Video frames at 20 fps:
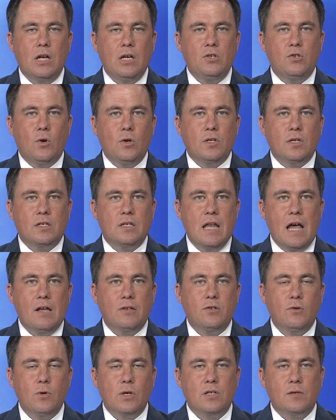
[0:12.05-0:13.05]
He joins us now
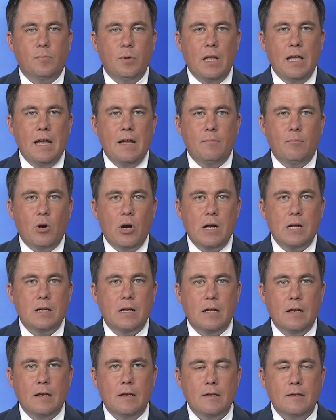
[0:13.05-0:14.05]
to explain.
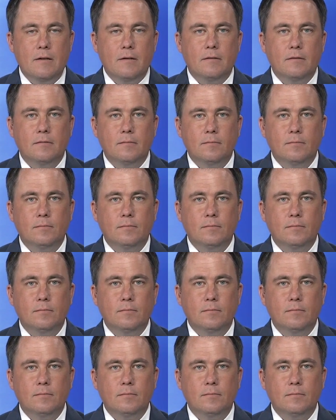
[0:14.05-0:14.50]
Brandon. Ken, the